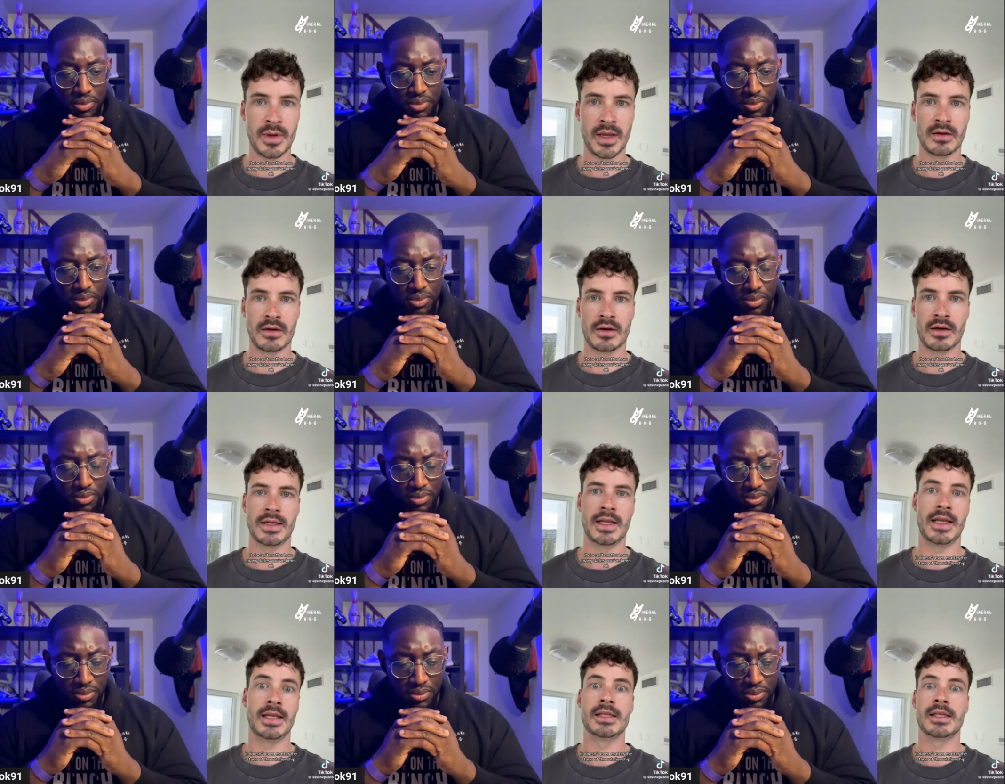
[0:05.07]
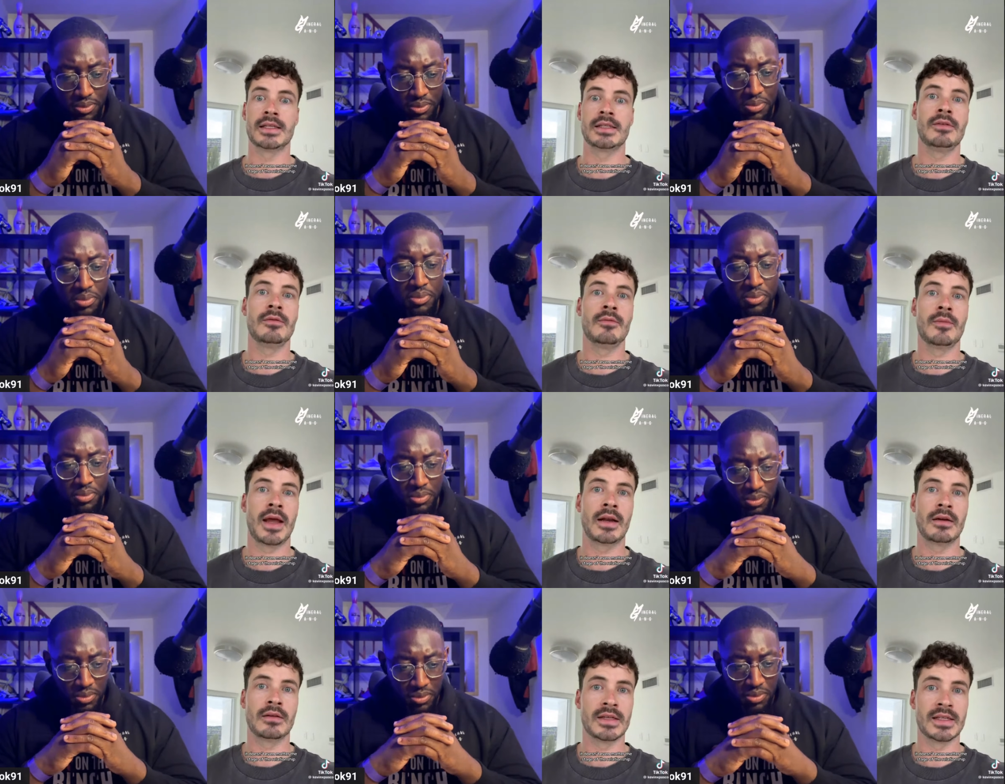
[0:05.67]
Speaker 1: been on. It doesn't even
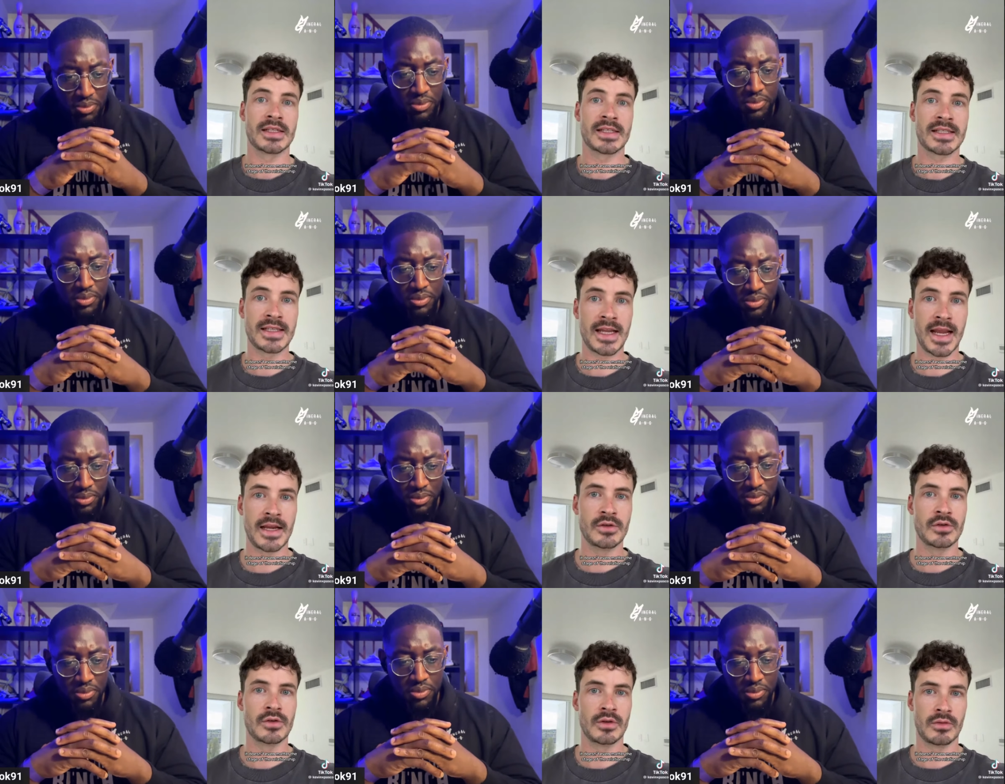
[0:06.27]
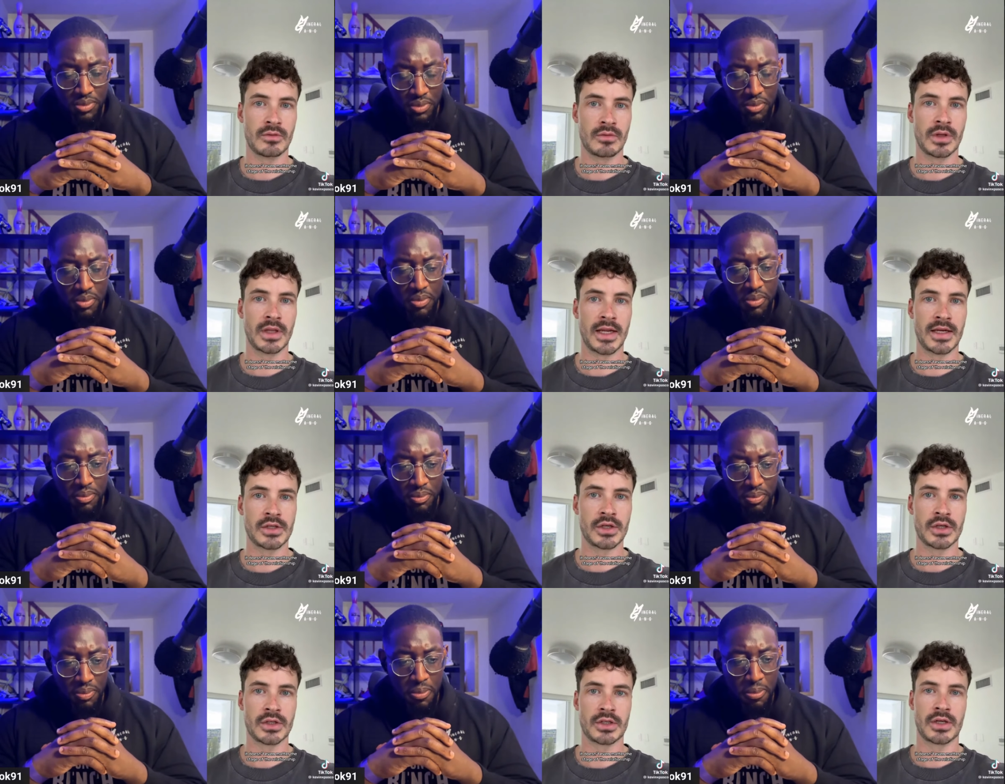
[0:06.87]
matter the stage of the
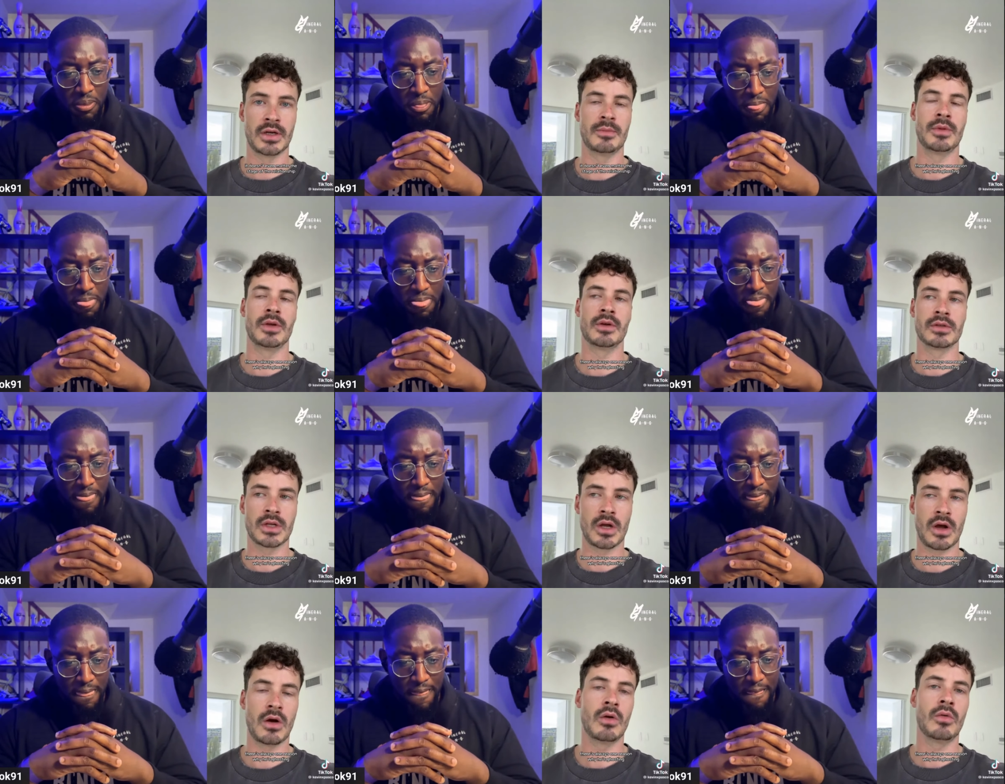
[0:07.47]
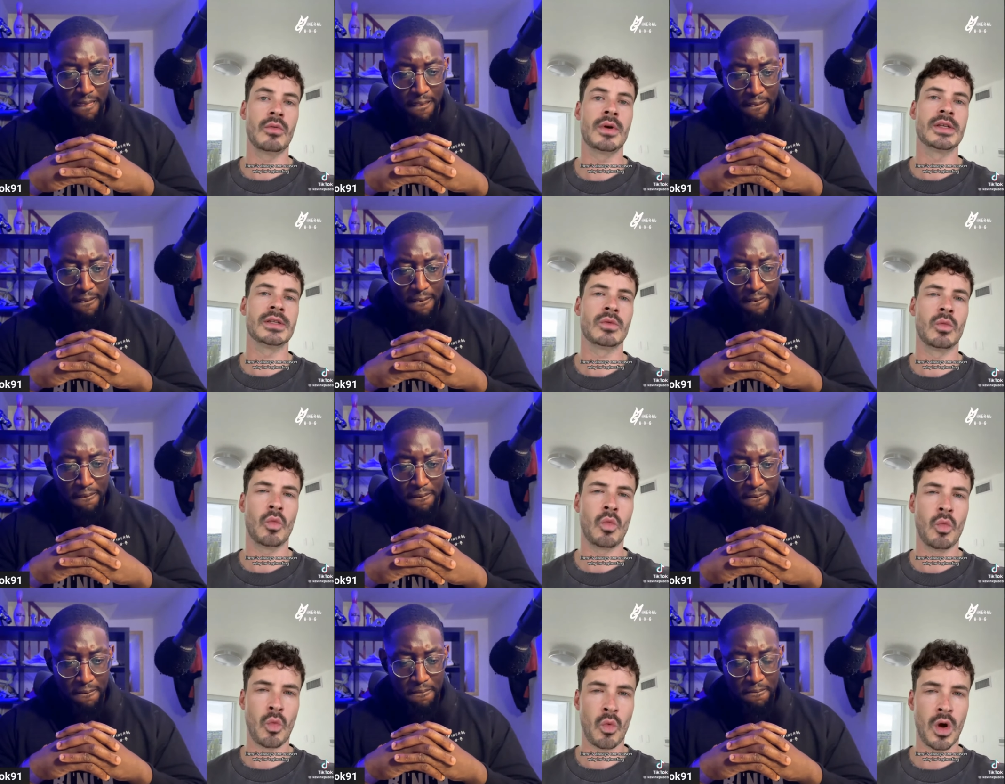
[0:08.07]
relationship. There's always
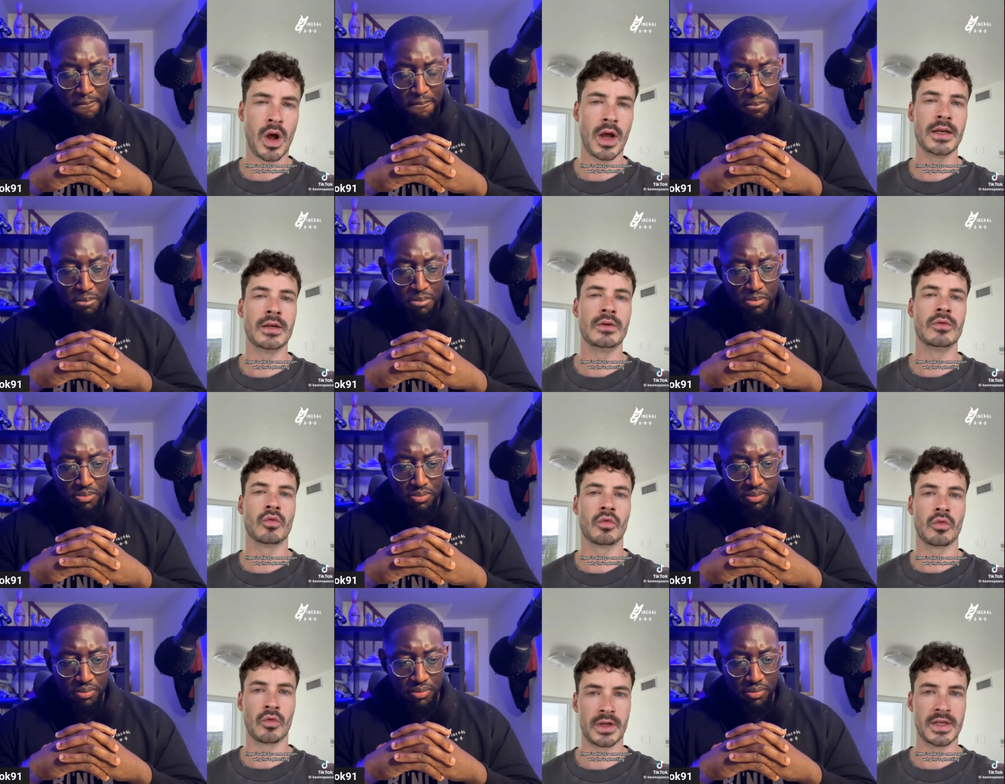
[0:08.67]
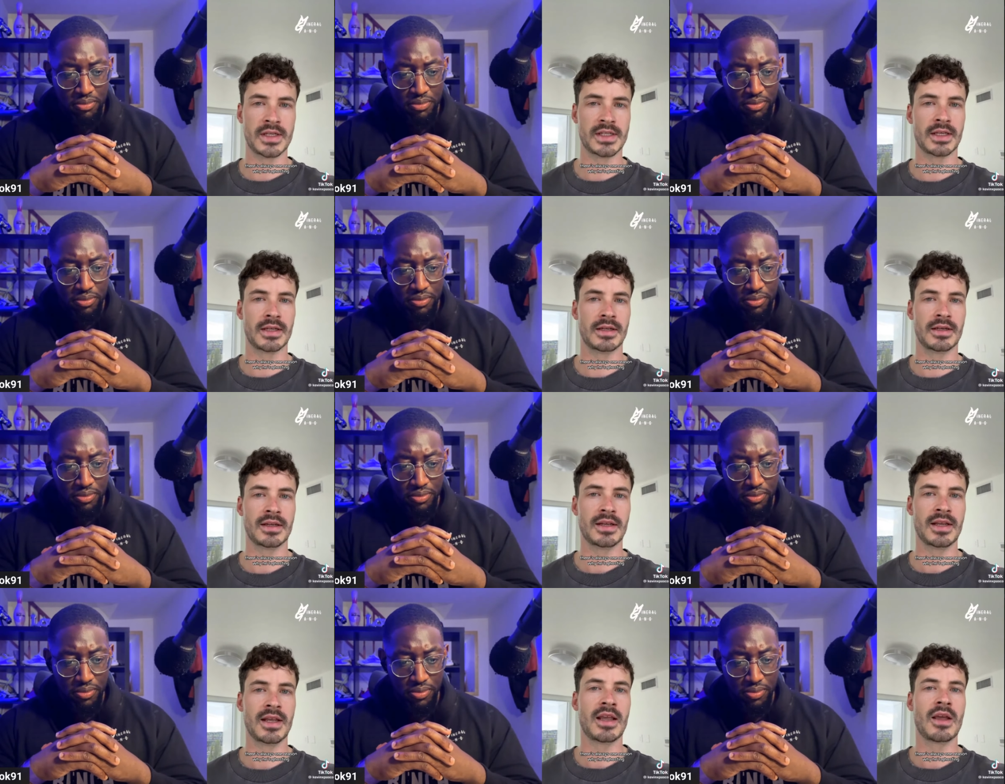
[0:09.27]
one reason
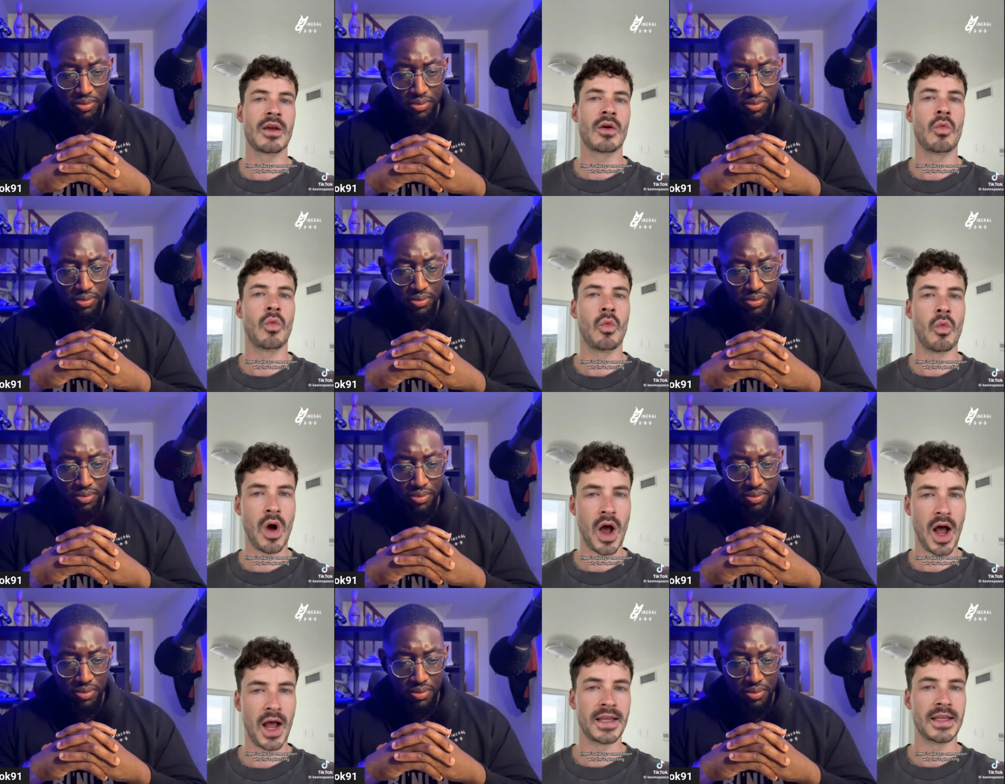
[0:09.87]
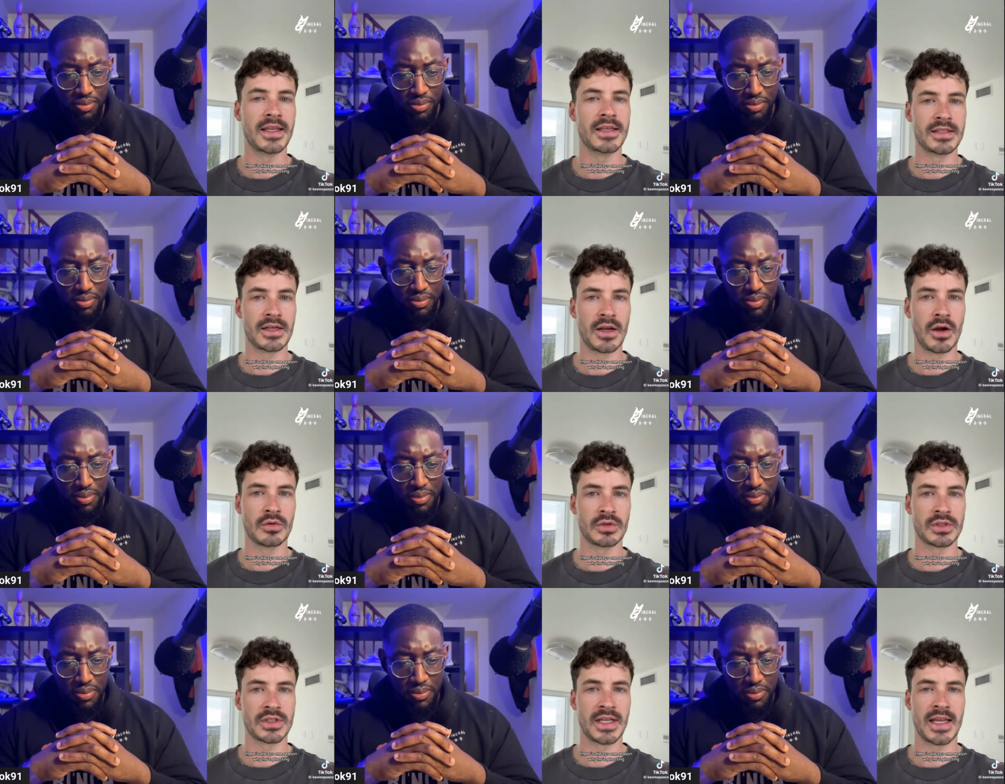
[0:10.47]
why he's
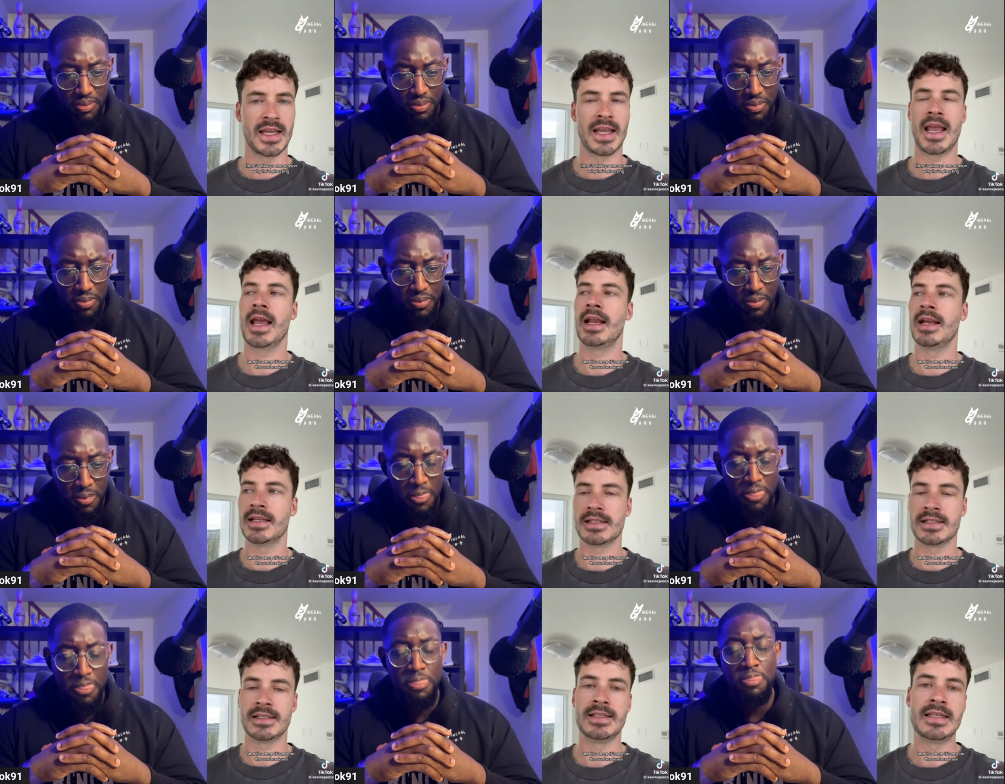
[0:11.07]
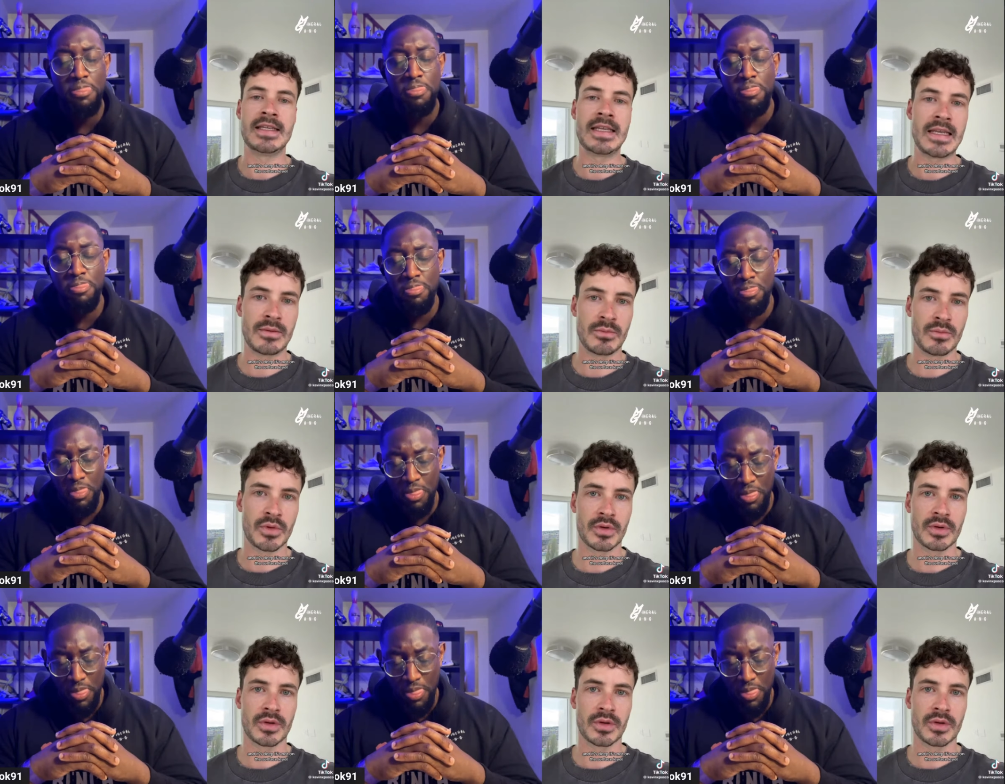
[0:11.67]
ghosting, and it's deep.